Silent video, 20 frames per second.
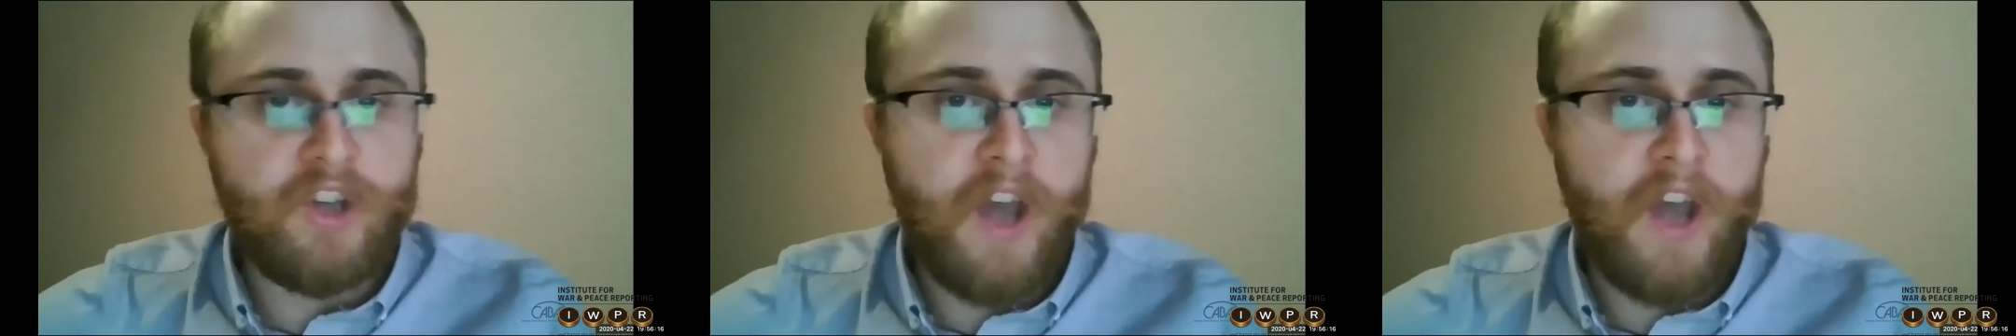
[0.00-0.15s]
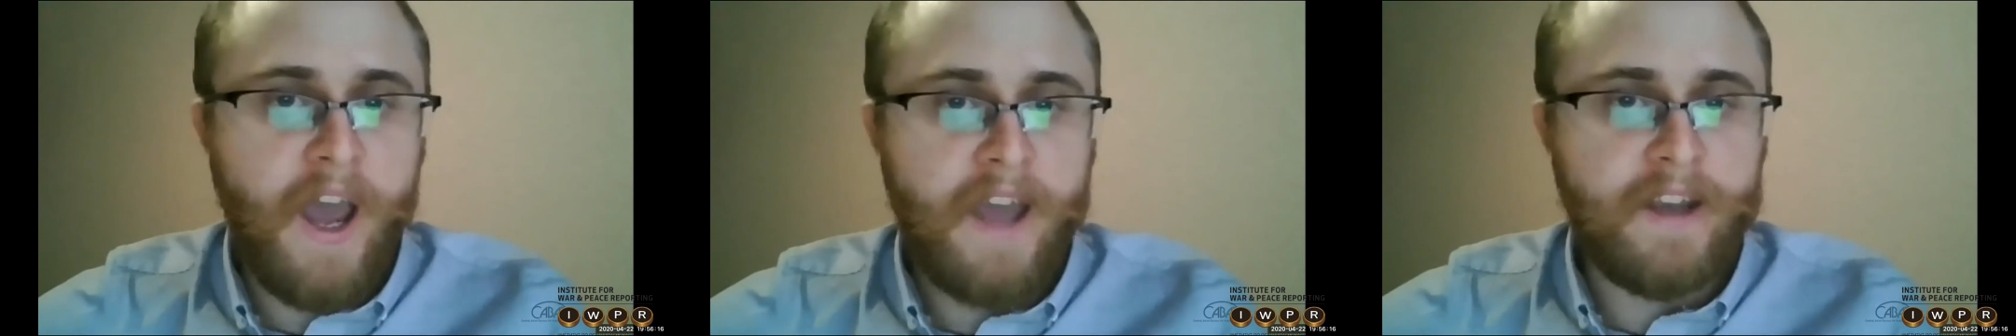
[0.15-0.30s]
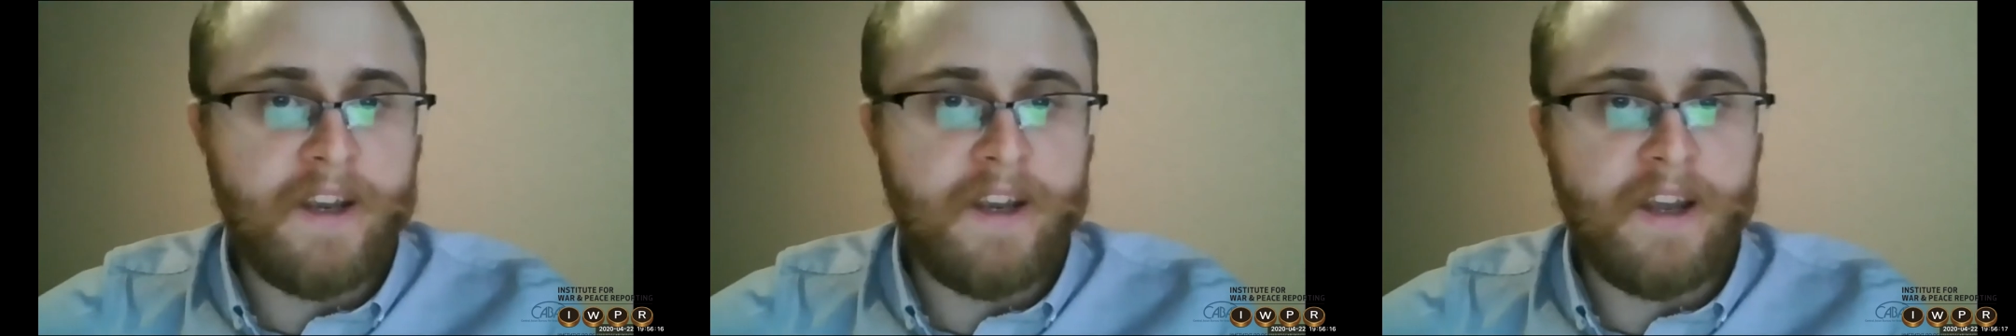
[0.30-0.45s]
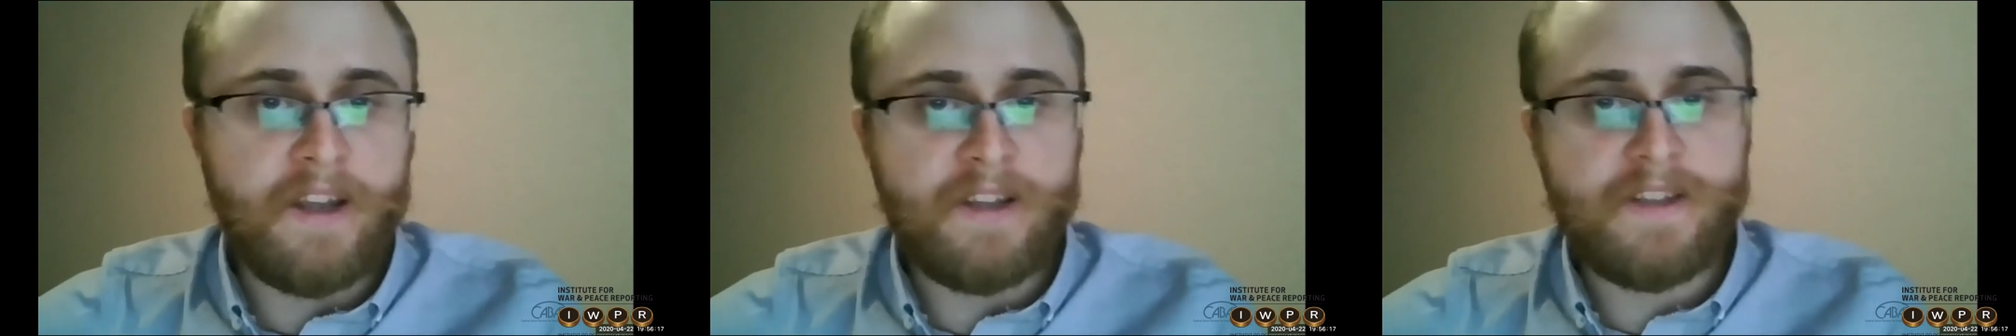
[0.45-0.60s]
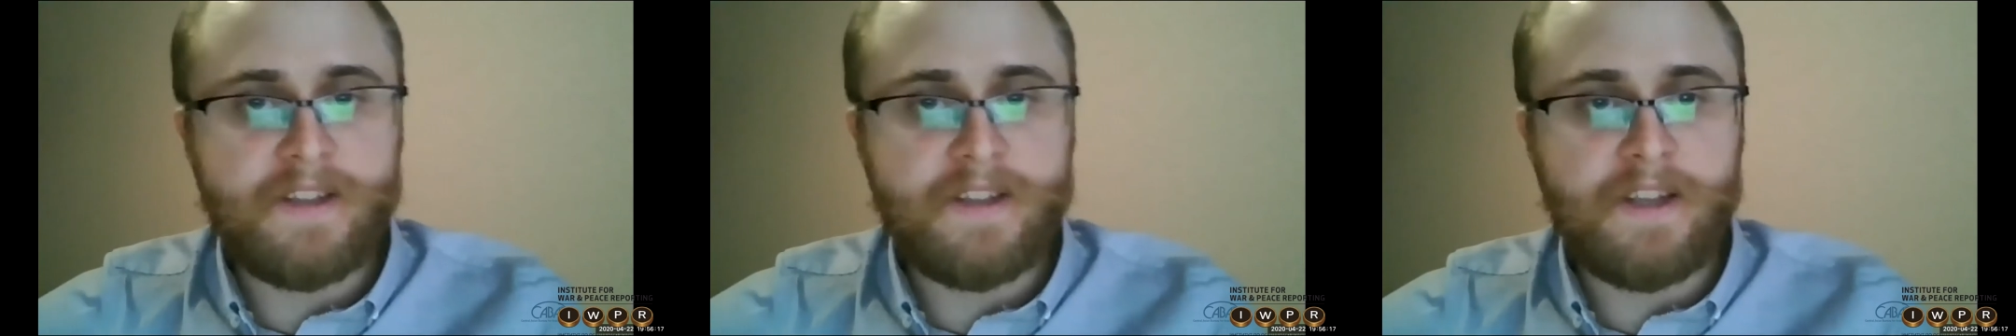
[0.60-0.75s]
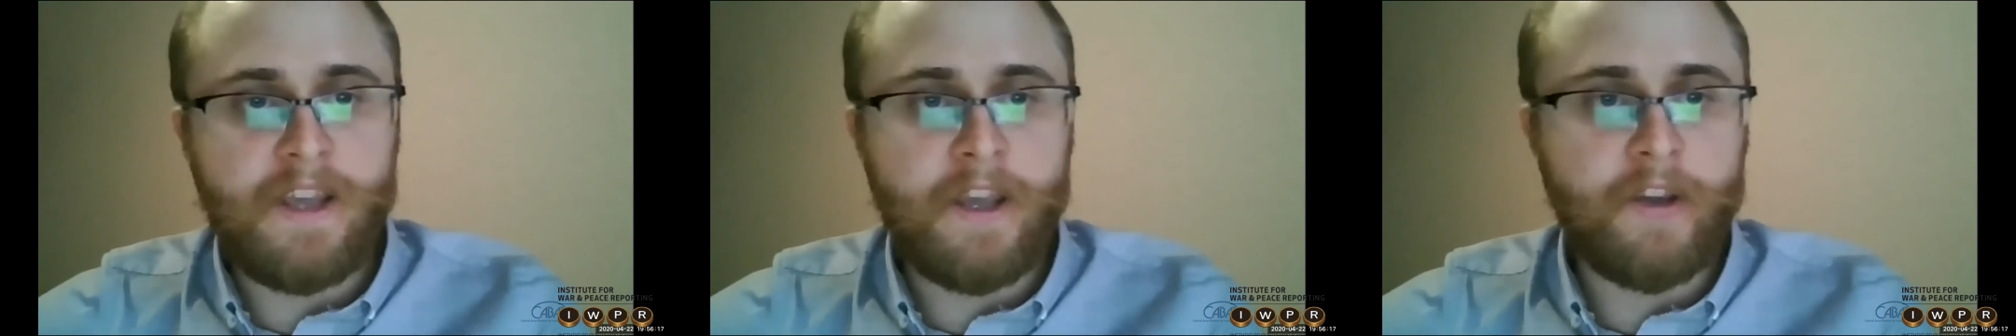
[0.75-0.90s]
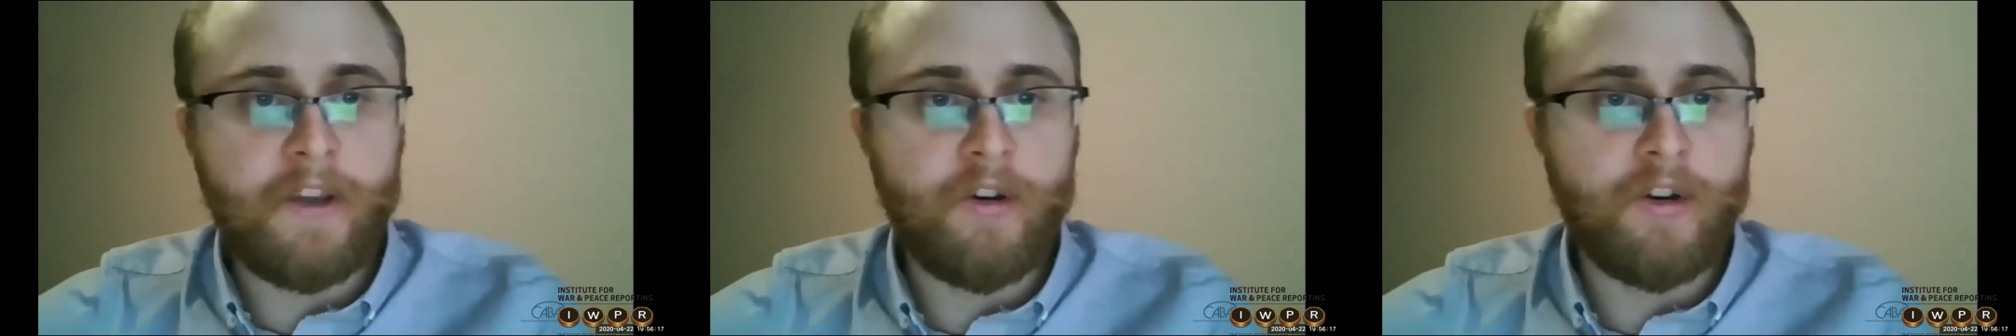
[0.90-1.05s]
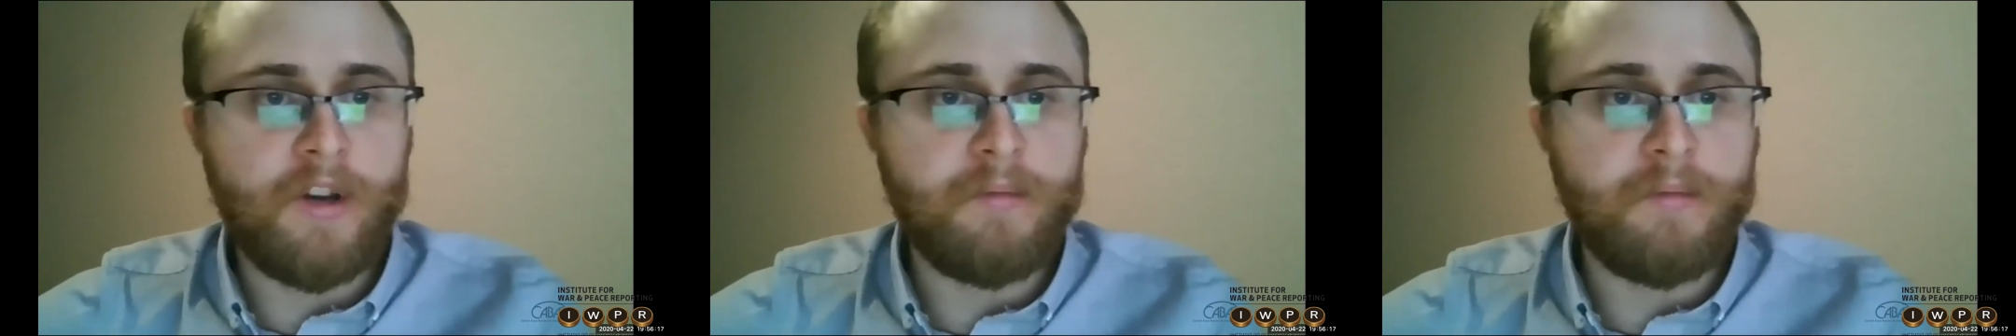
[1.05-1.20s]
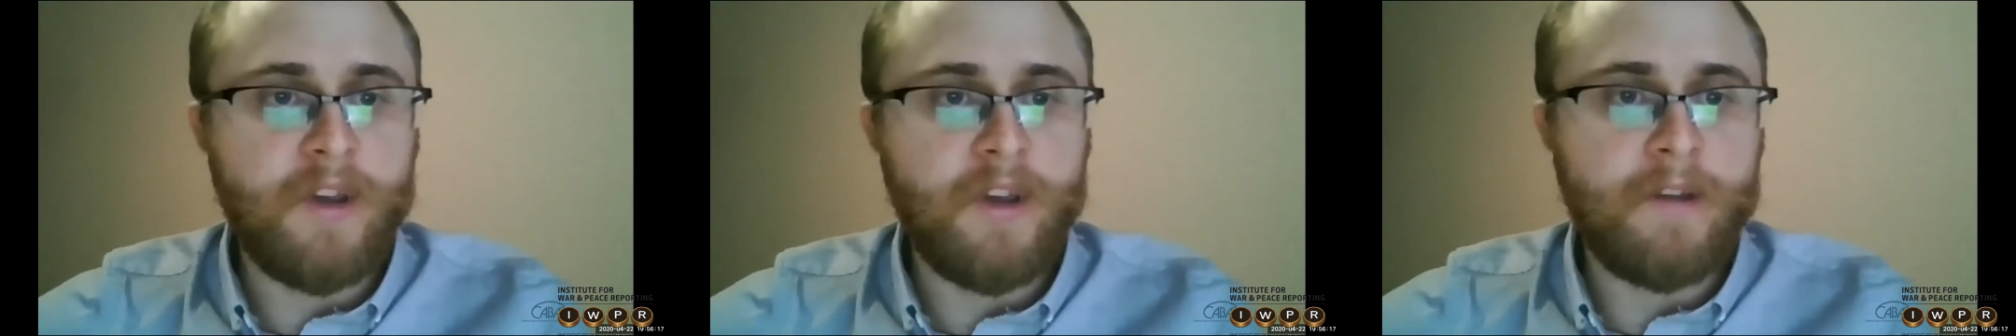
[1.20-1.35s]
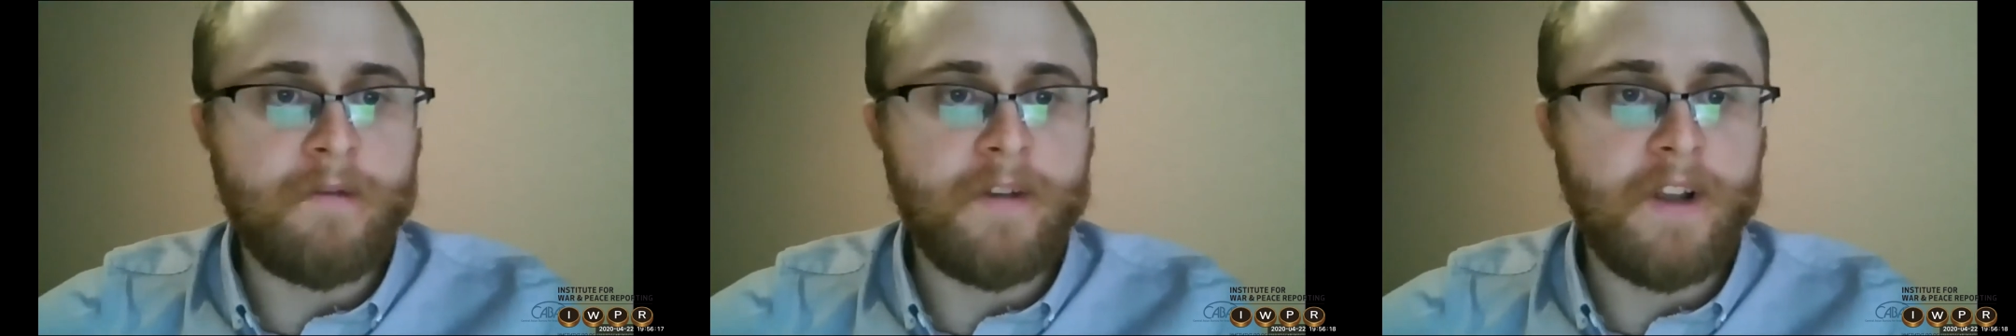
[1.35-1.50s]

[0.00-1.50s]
China's economy